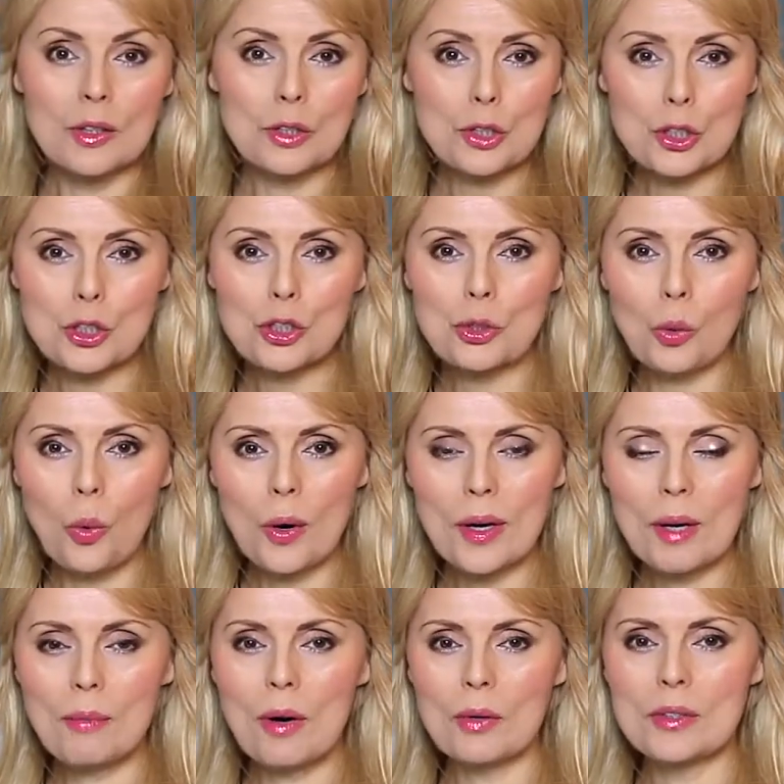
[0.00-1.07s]
the
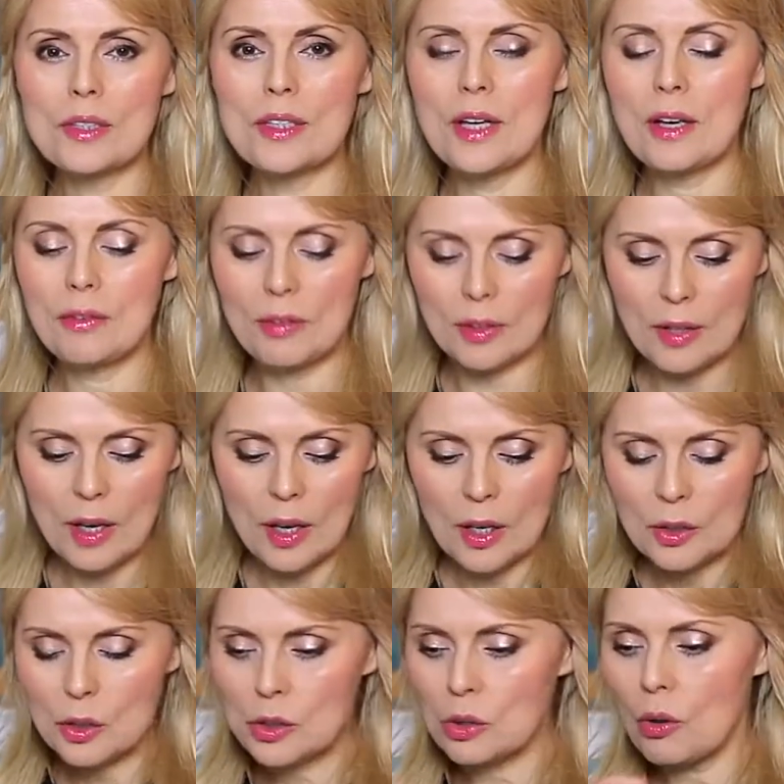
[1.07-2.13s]
story about David.
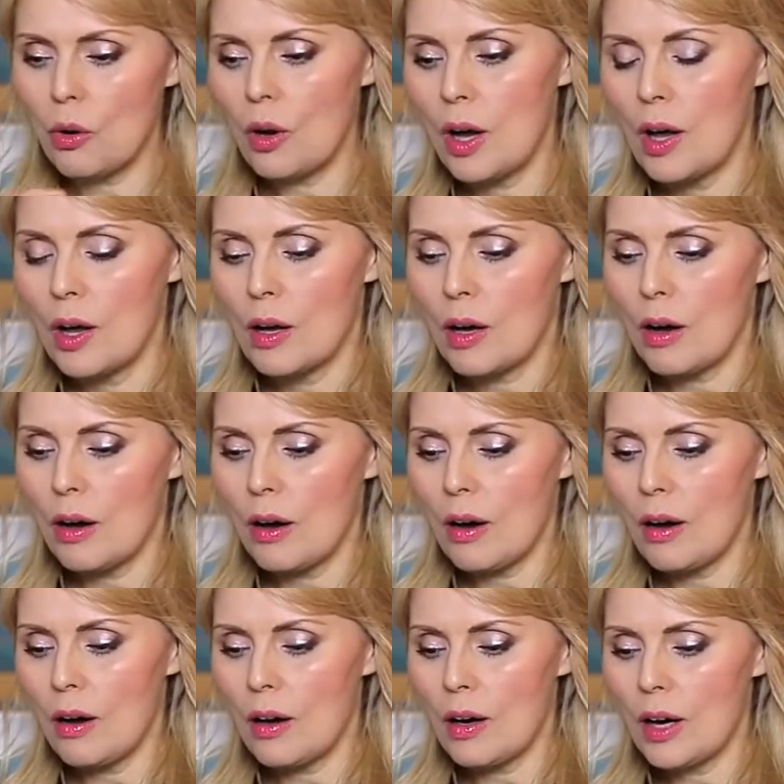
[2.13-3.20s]
So
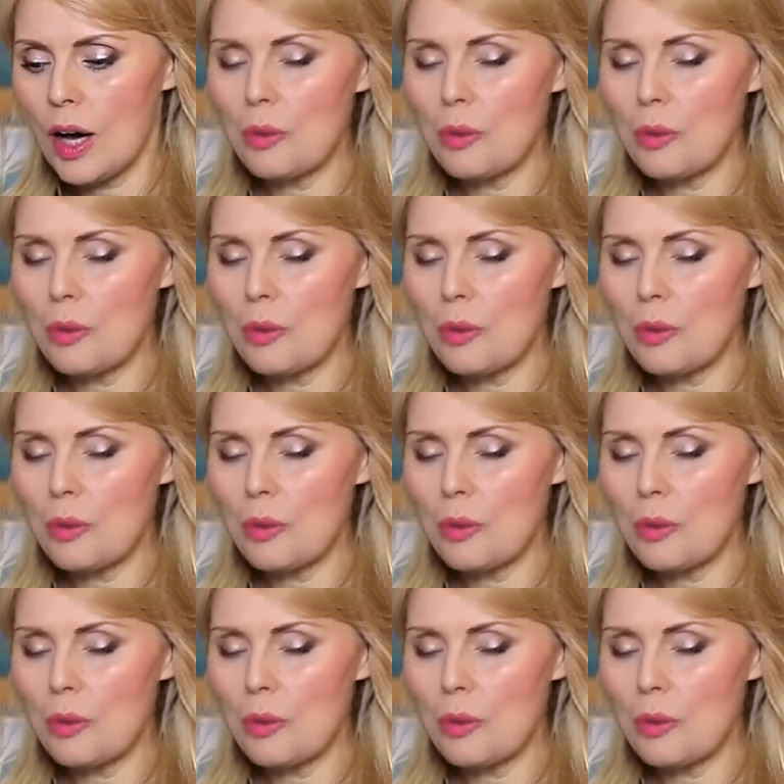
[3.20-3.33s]
uh,